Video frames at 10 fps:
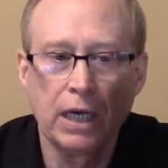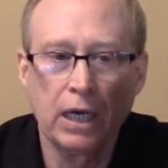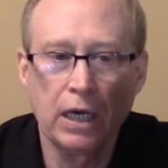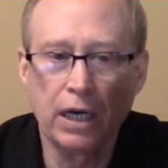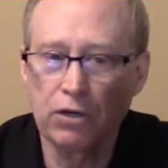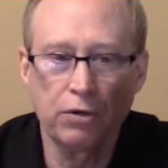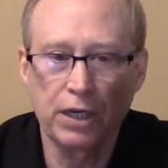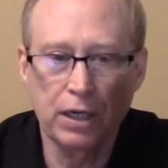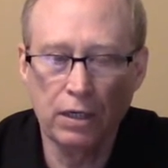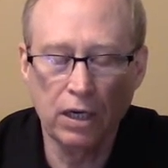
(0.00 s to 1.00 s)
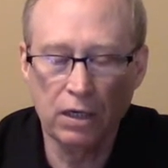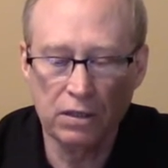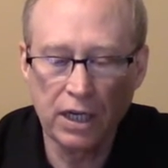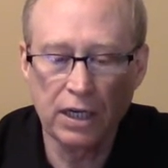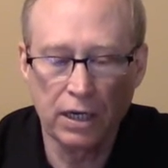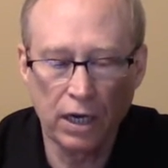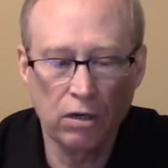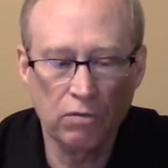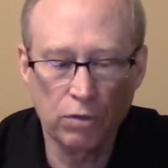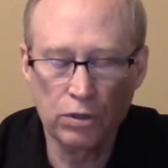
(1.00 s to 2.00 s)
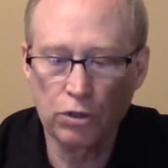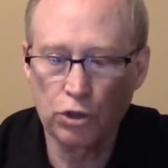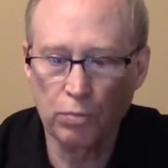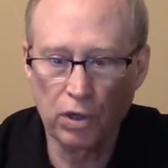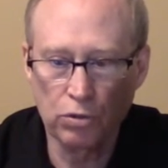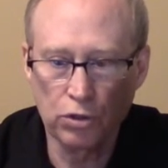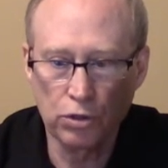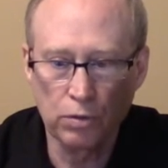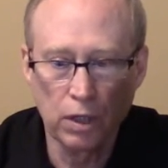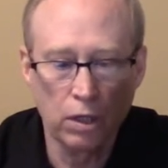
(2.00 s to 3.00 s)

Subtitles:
not taking care of what they're supposed to.